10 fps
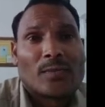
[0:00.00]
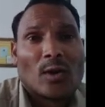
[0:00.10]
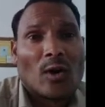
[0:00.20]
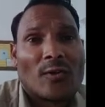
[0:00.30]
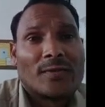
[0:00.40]

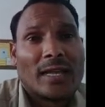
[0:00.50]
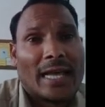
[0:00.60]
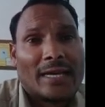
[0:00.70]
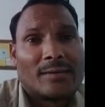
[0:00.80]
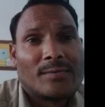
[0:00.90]
of the
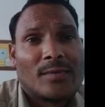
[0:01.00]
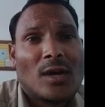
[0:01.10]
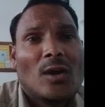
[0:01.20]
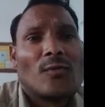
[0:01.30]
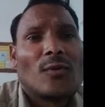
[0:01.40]
land.
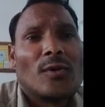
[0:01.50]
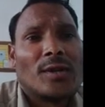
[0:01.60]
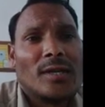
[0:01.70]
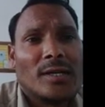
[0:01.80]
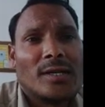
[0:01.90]
For
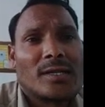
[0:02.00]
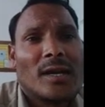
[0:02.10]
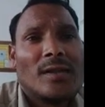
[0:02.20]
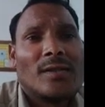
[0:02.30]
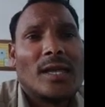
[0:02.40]
years,
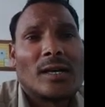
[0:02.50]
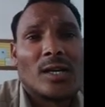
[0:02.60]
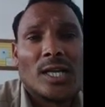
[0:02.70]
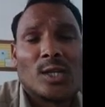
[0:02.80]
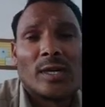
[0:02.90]
they
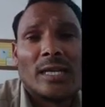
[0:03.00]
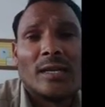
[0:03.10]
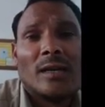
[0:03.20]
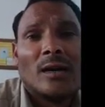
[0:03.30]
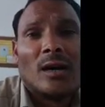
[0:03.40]

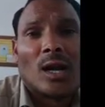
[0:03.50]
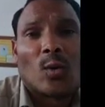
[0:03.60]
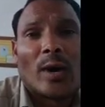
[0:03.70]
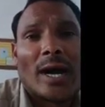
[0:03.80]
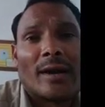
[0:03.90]
gradually
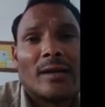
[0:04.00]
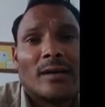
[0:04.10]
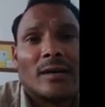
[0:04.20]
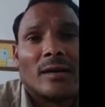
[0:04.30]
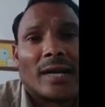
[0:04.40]

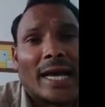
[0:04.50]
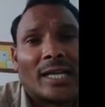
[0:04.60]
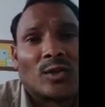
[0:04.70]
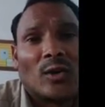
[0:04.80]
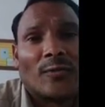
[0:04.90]
acquired
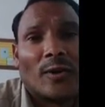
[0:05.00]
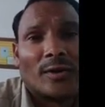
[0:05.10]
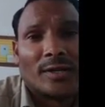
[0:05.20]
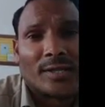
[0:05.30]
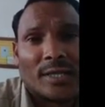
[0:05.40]
right of
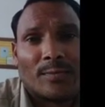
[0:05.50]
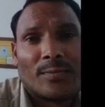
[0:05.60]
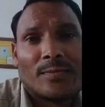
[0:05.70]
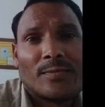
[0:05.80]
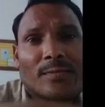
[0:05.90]
ownership.
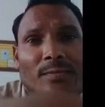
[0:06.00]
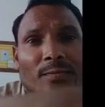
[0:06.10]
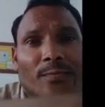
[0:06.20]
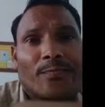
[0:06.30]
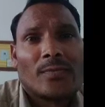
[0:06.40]

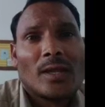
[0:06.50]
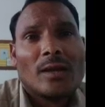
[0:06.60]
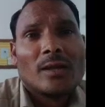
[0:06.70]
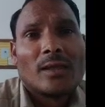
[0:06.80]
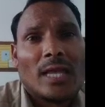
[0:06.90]

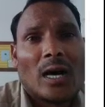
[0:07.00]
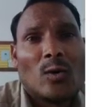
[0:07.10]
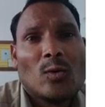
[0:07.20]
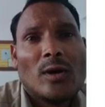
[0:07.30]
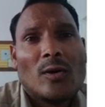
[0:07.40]

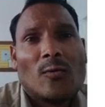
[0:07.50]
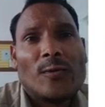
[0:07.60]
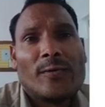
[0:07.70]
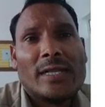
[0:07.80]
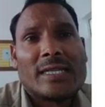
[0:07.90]
Now we
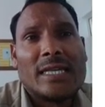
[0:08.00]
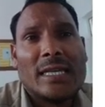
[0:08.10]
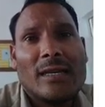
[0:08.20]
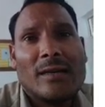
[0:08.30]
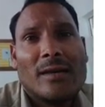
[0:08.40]
will
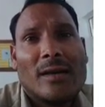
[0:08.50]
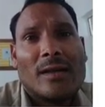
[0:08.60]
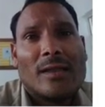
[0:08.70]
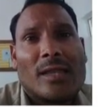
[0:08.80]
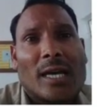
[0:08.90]

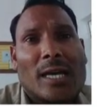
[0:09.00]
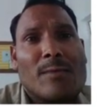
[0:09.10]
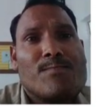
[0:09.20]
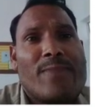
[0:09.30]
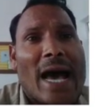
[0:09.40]
see the
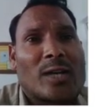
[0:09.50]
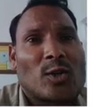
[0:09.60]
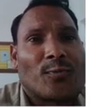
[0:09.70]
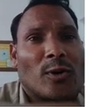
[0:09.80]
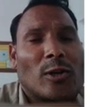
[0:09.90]
impact
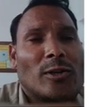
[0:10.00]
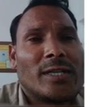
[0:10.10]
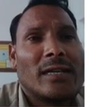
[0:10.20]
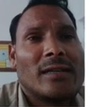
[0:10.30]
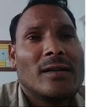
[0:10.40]
of
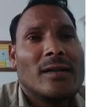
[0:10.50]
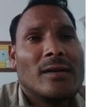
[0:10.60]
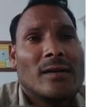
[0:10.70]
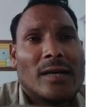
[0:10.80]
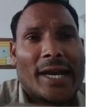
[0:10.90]
colonial
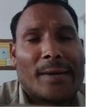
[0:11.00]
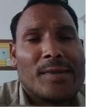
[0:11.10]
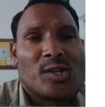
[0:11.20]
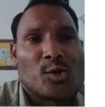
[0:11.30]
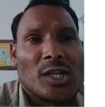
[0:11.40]

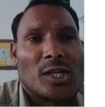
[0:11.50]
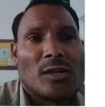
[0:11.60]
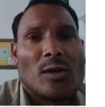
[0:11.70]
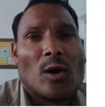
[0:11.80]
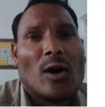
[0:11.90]

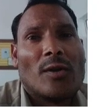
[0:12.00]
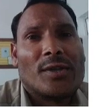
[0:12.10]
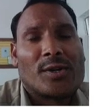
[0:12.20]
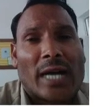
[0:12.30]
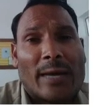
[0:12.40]
administration on the
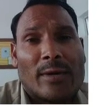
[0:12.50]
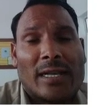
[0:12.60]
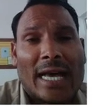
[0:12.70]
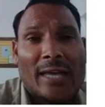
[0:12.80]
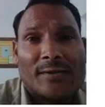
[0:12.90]
tribal
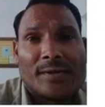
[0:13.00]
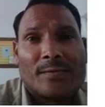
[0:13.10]
lives.